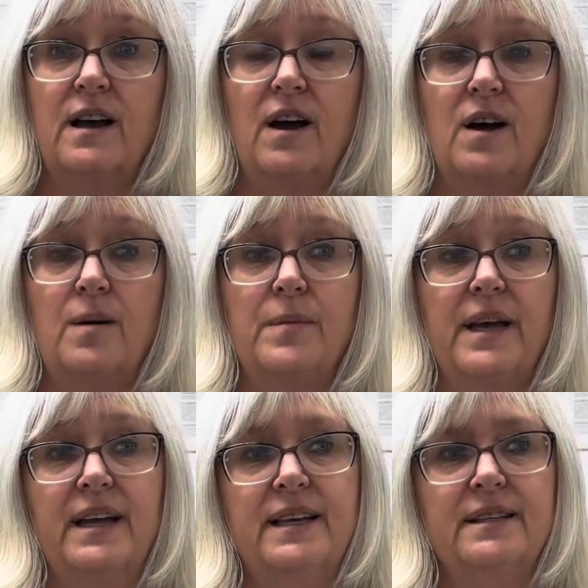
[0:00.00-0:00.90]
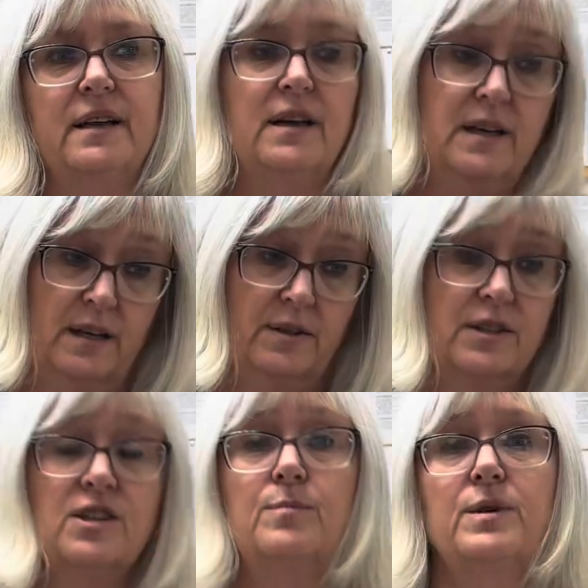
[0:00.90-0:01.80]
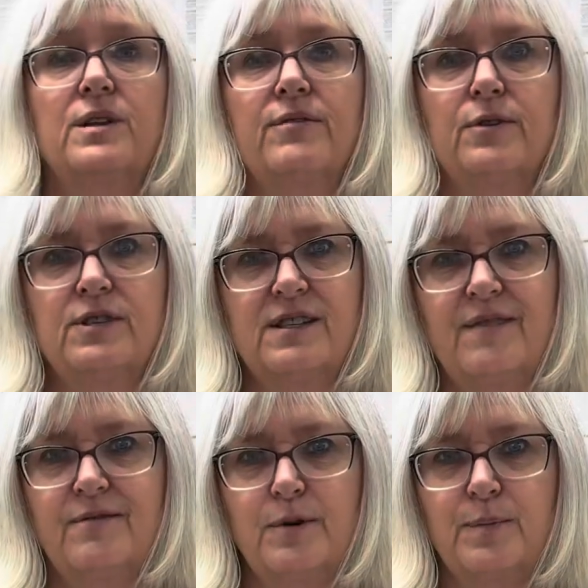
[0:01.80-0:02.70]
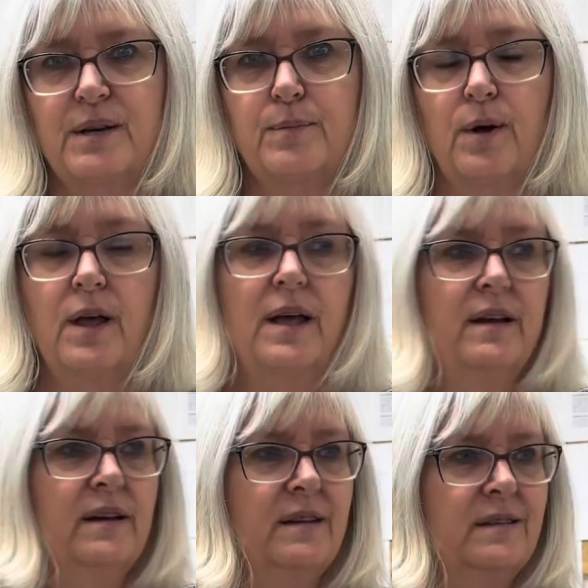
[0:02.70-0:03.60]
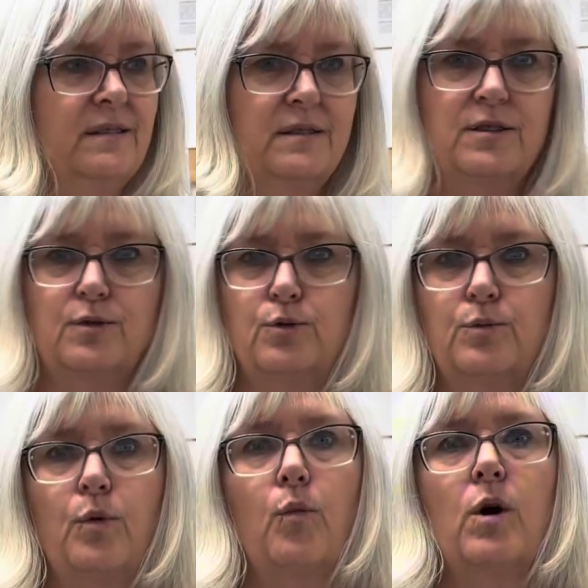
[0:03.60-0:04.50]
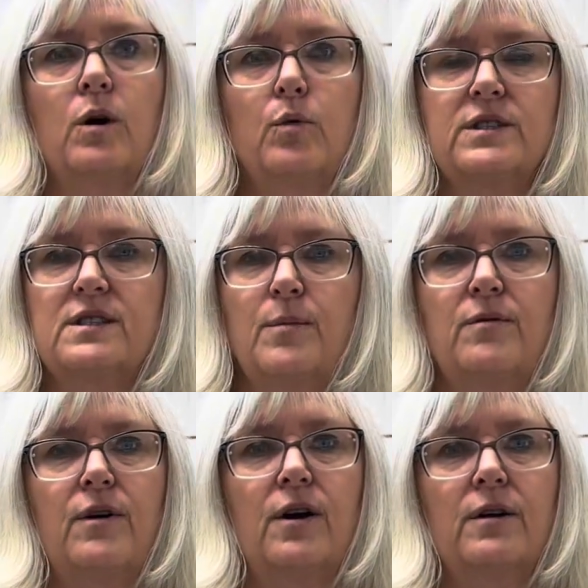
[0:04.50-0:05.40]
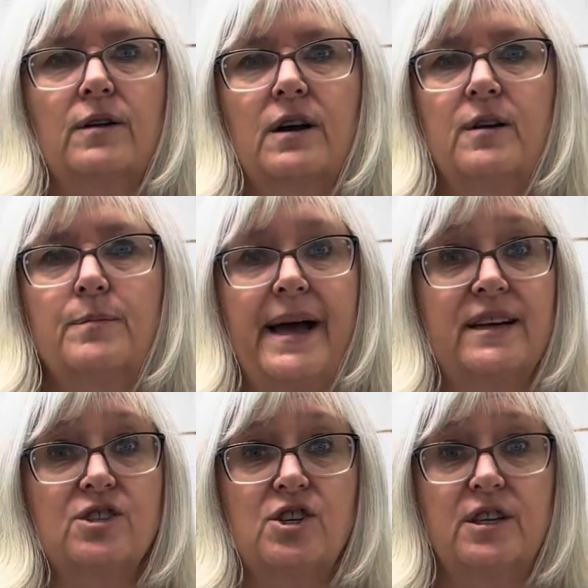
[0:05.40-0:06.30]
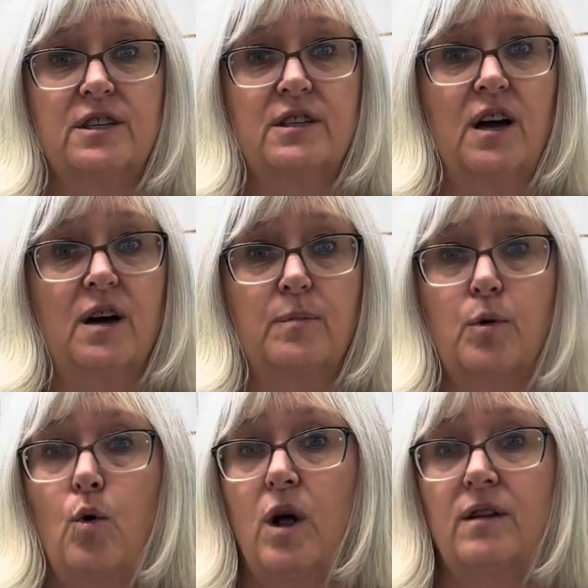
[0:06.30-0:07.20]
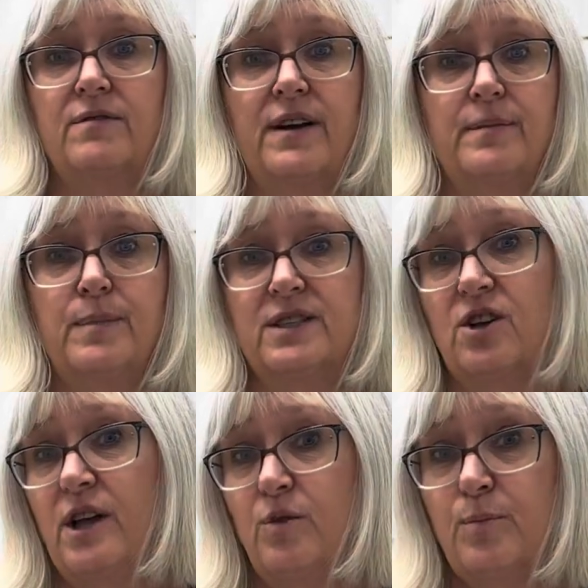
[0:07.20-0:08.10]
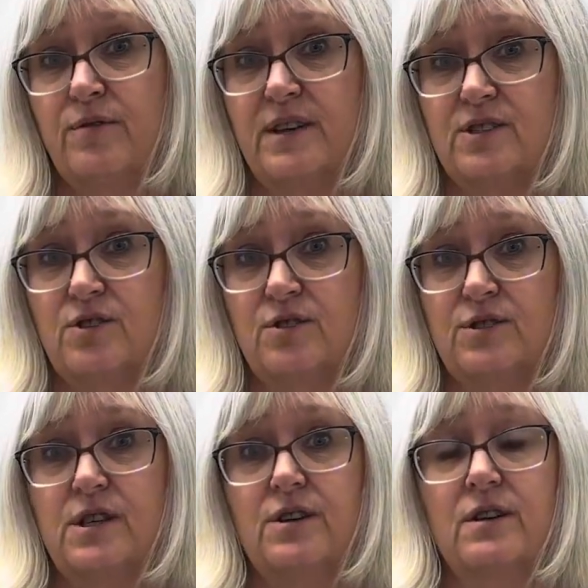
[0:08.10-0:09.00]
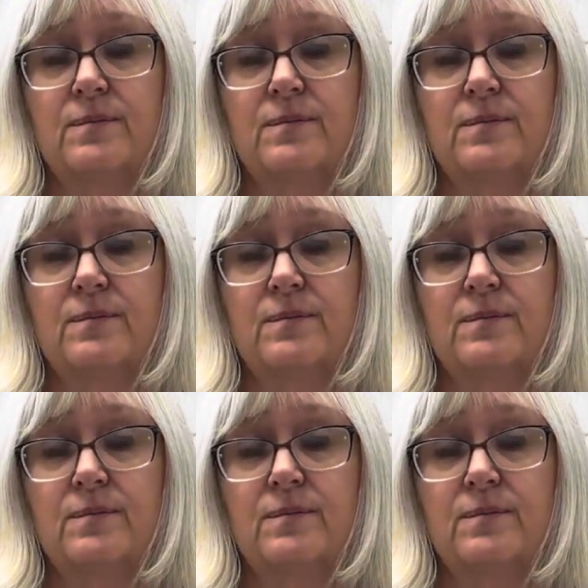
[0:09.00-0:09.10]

And this can be the first step for people to work with some of our compassionate, qualified mental health professionals here.